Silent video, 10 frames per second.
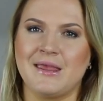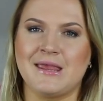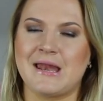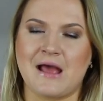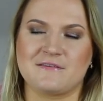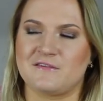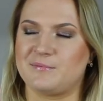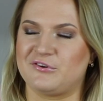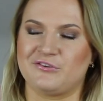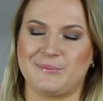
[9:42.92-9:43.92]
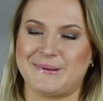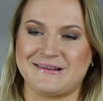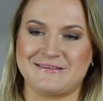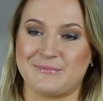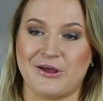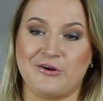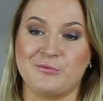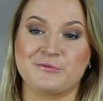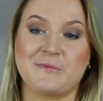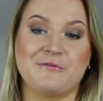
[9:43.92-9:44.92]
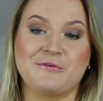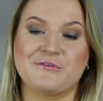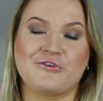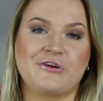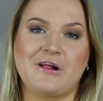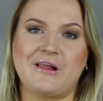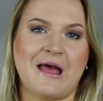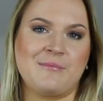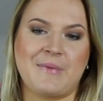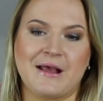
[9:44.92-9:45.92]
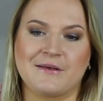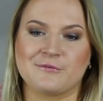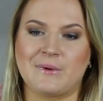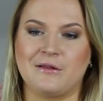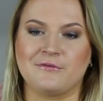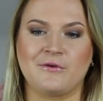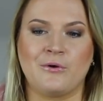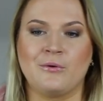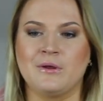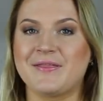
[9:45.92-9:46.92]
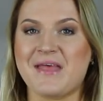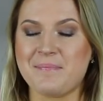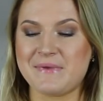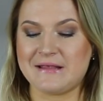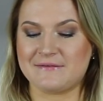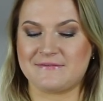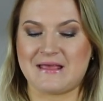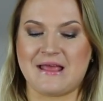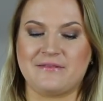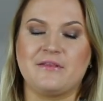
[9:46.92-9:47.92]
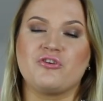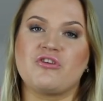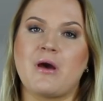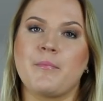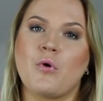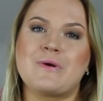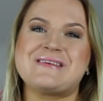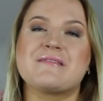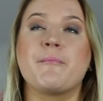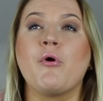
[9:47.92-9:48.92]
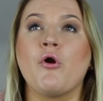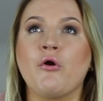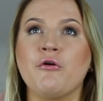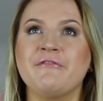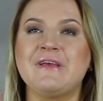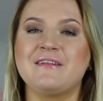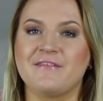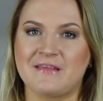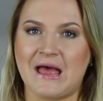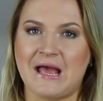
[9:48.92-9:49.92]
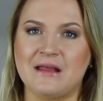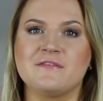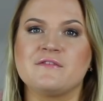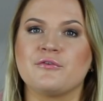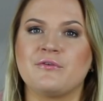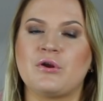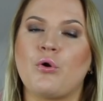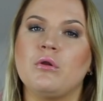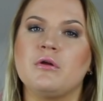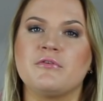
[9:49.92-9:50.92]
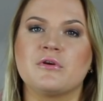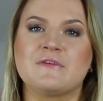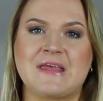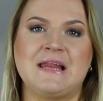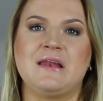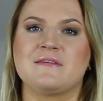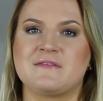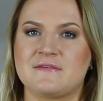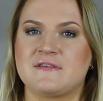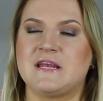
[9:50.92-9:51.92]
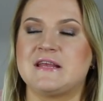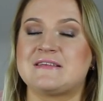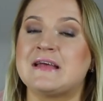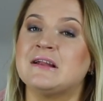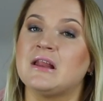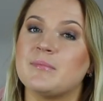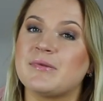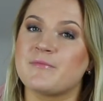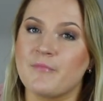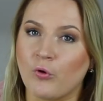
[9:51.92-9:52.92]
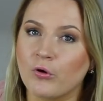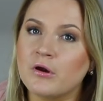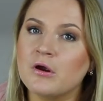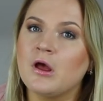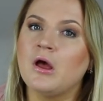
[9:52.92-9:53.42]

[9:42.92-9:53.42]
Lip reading: it has a special place in my heart. It was my first Chanel handbag as well. So that being said, the jumbo is the perfect size to fit all of your daily necessities and a little bit more,